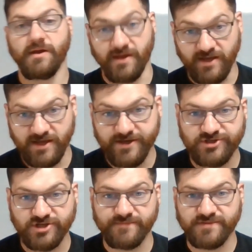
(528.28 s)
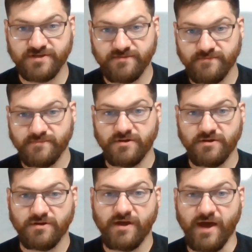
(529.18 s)
In Egypt,
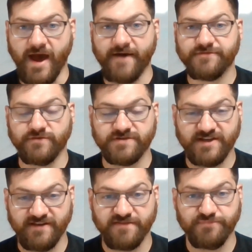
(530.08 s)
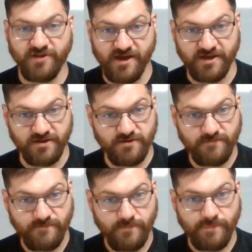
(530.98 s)
after the 10th plague,
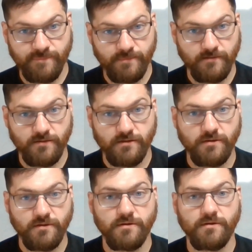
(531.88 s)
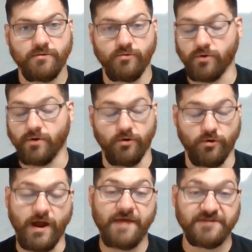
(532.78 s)

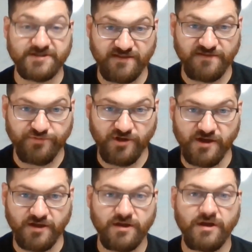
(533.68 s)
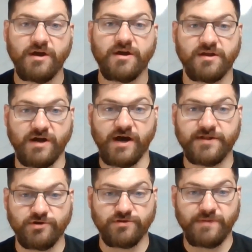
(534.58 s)
or at the 10th plague,
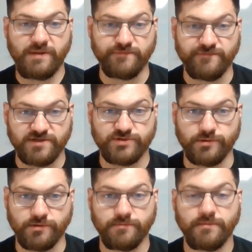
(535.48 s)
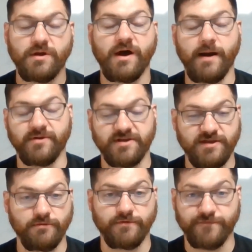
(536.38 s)
God told the people of Israel, I'm going to
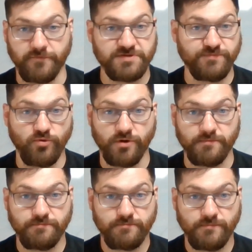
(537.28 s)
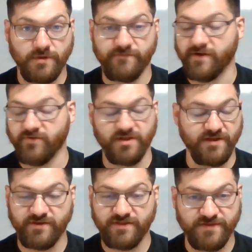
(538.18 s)
kill the firstborn of every
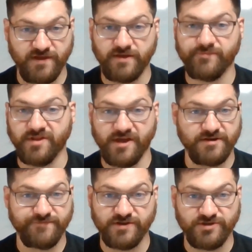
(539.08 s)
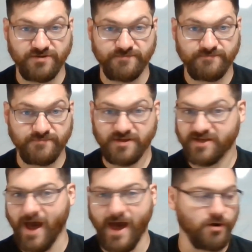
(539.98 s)
living thing in the land of Egypt.
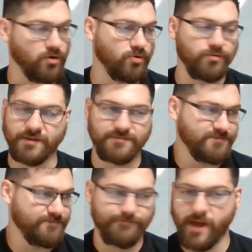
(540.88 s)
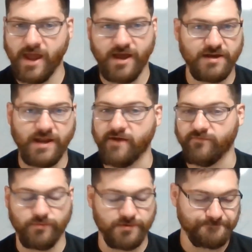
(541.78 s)
Cattle, man,
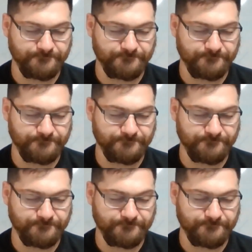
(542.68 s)
everyone.